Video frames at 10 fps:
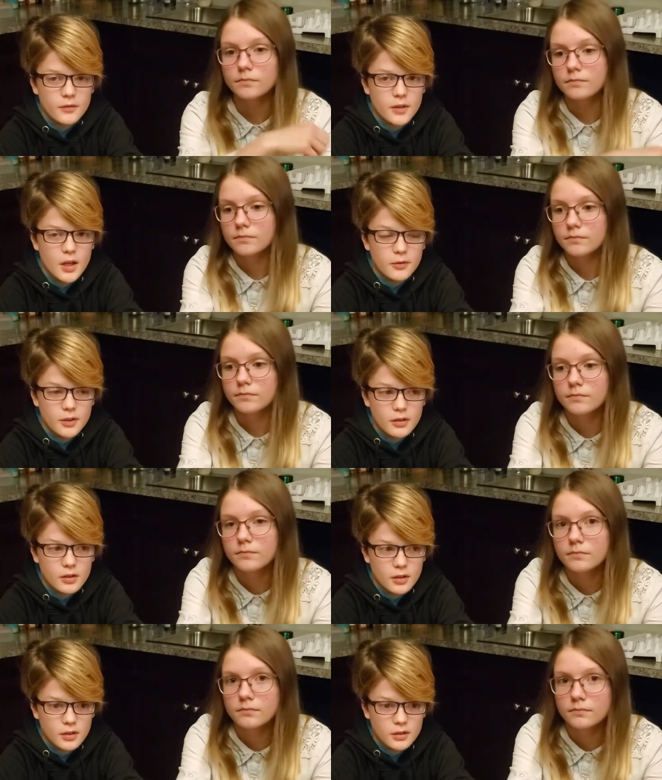Speaker 1: of the
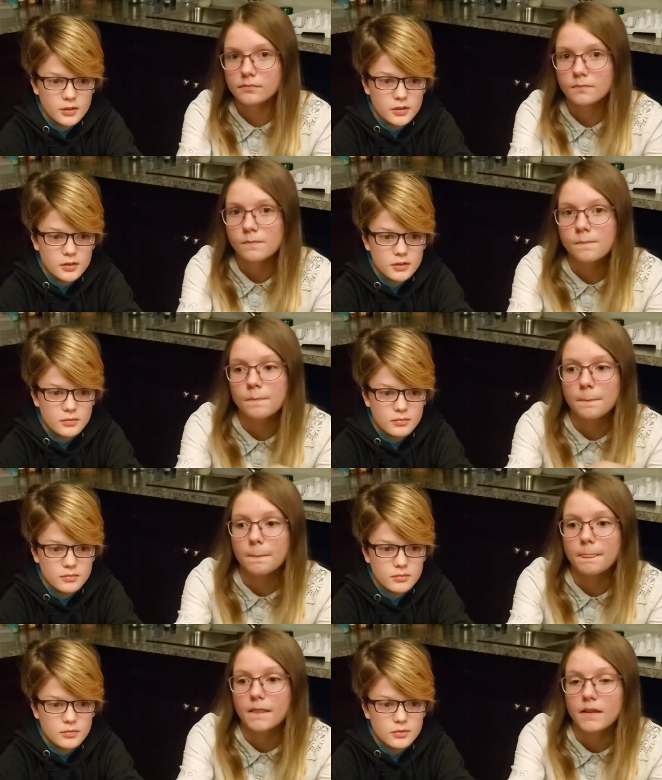Everdell cards.
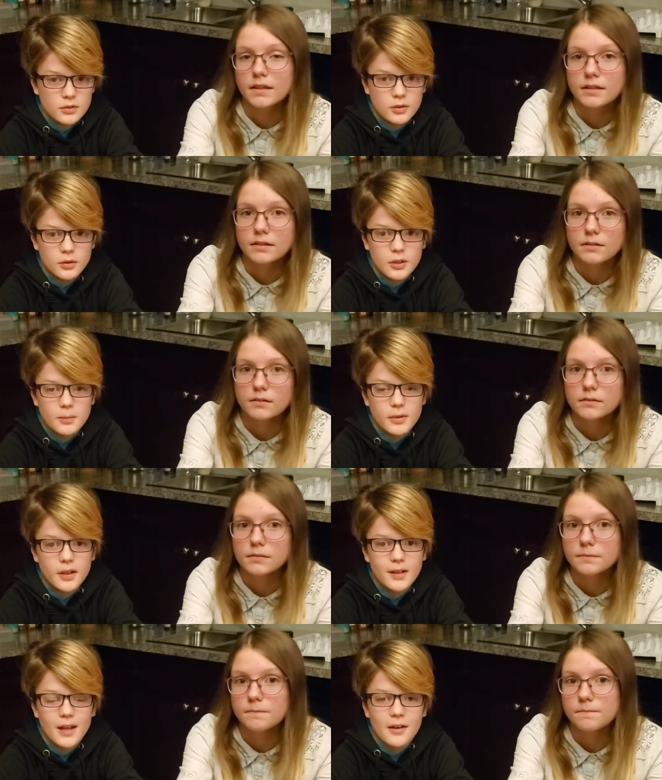So keep
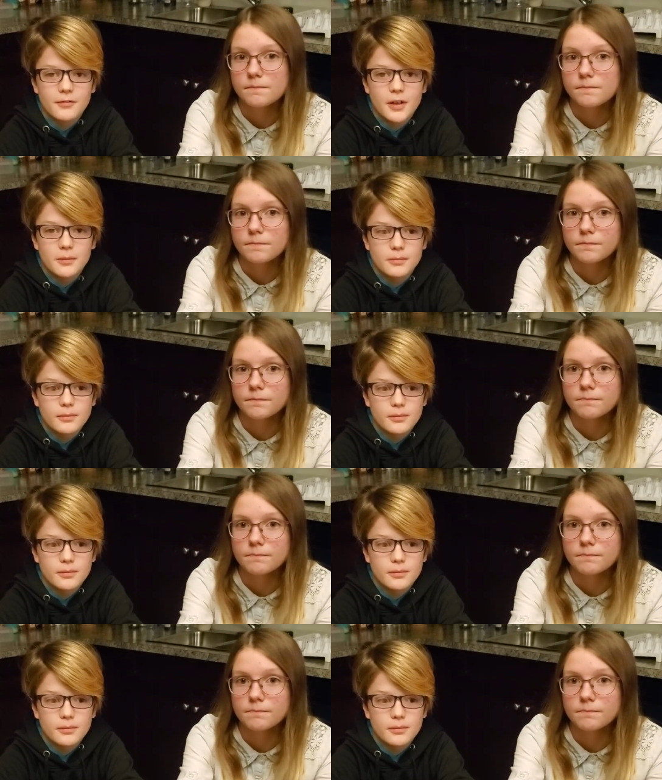playing and have fun.